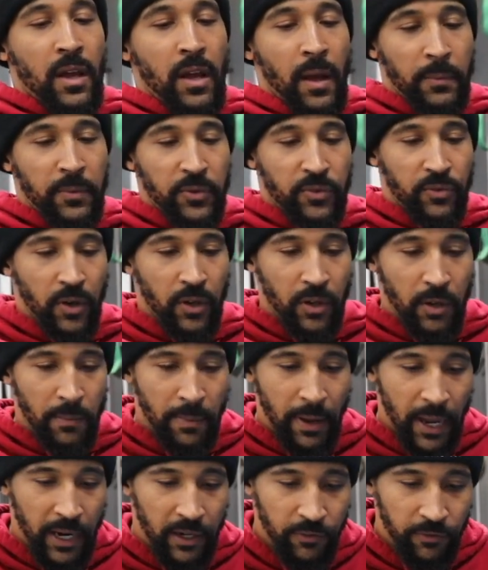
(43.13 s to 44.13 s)
I'm just rolling
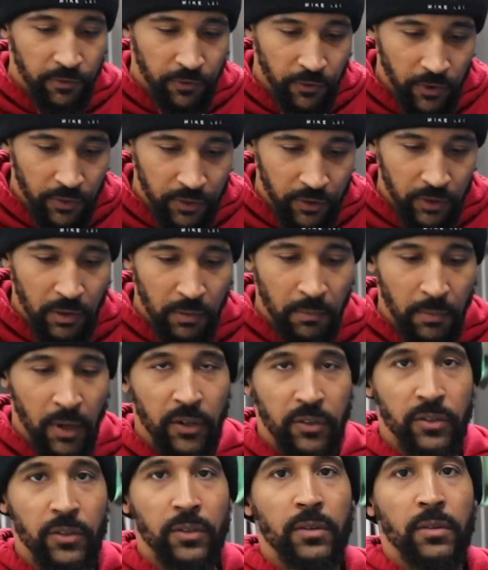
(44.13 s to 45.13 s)
back and forth on the
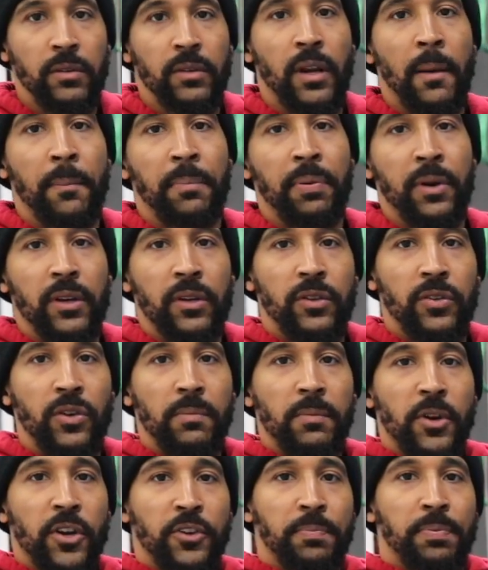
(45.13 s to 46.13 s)
muscle, not putting too
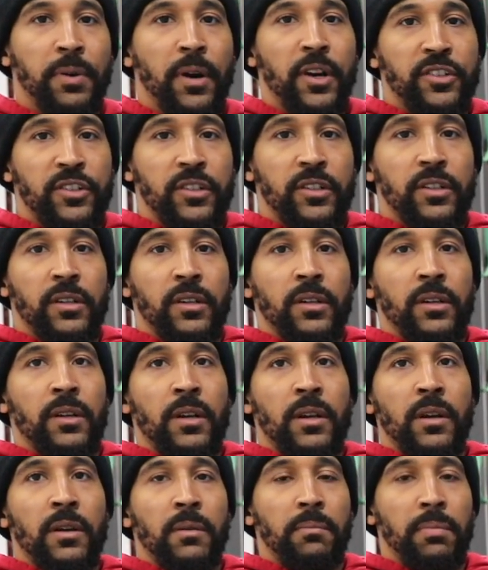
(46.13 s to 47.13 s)
much pressure,
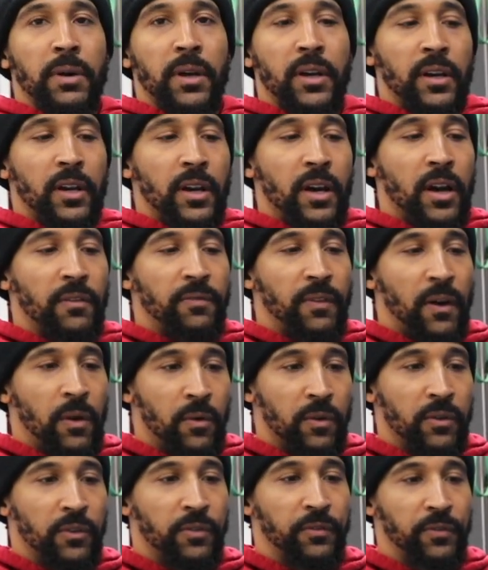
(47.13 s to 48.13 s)
but enough. I
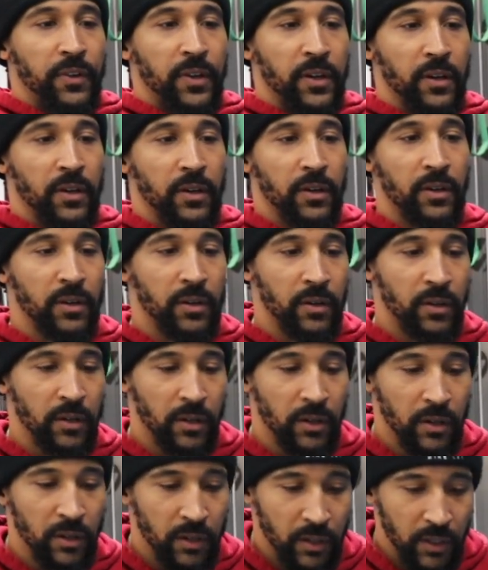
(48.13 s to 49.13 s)
want to feel
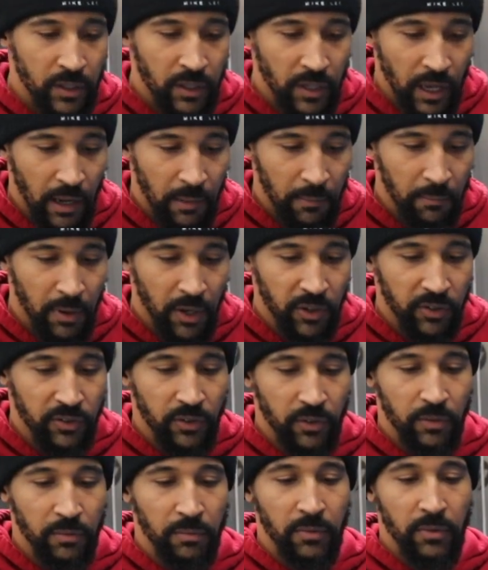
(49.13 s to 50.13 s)
that
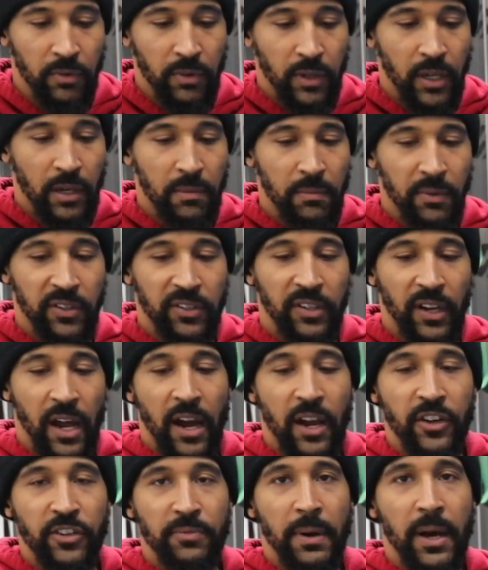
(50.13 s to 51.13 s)
muscle getting
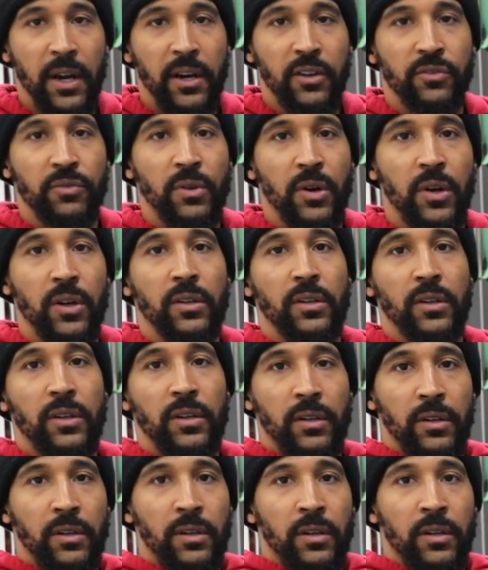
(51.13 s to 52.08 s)
massaged by this roller.